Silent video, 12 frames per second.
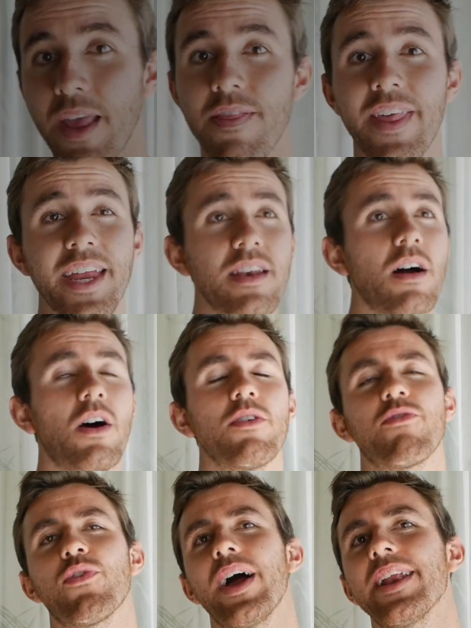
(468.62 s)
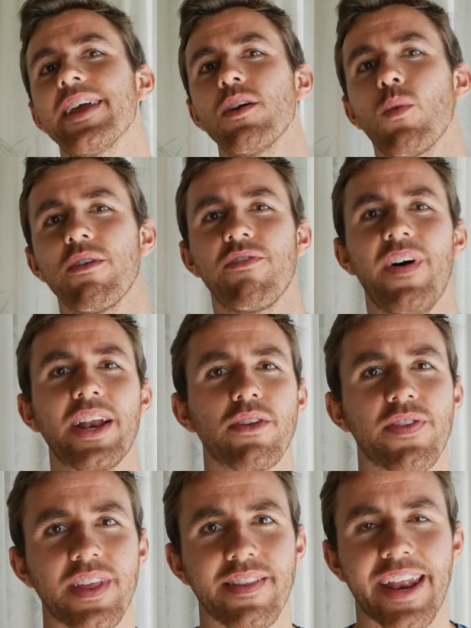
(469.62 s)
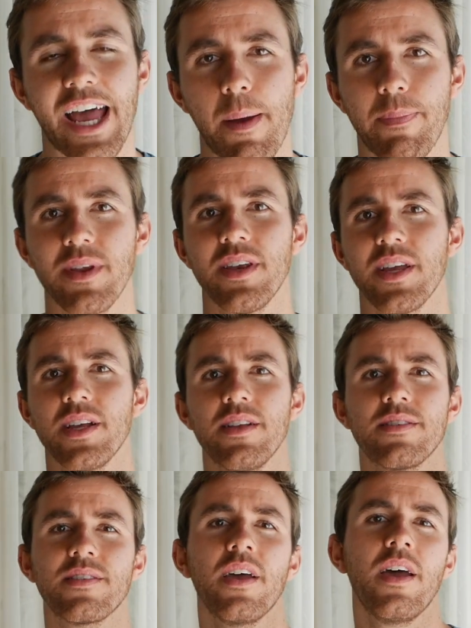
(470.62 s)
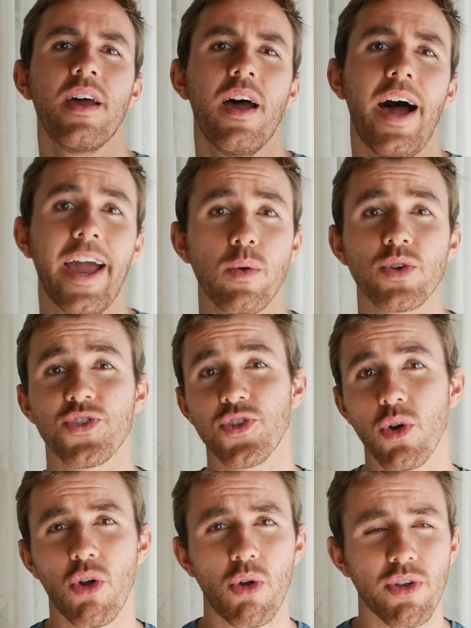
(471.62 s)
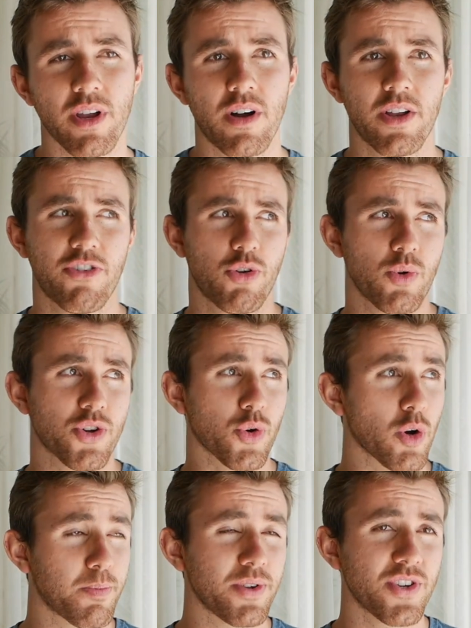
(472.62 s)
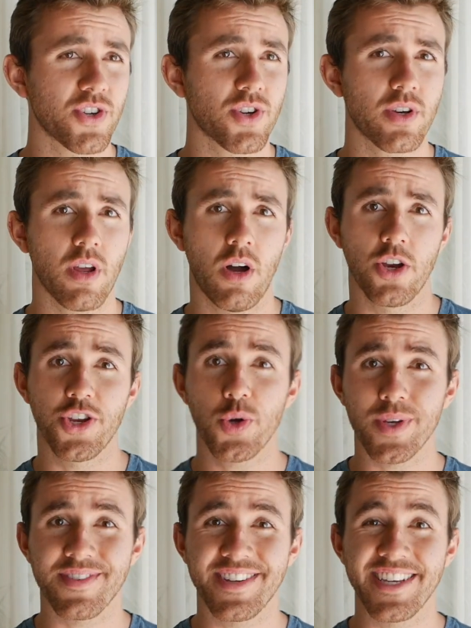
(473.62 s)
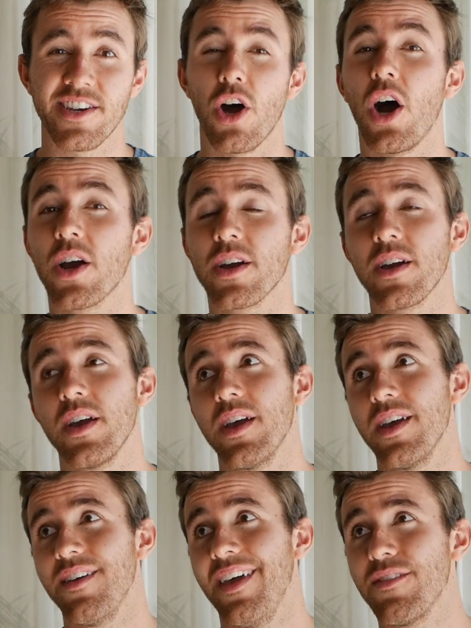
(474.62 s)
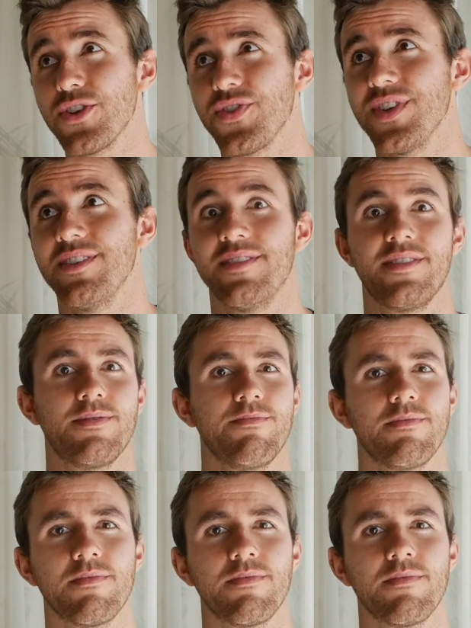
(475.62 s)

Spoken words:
Then on Friday, one final thing that happened is I was still holding on to a short position on USD NOK ever since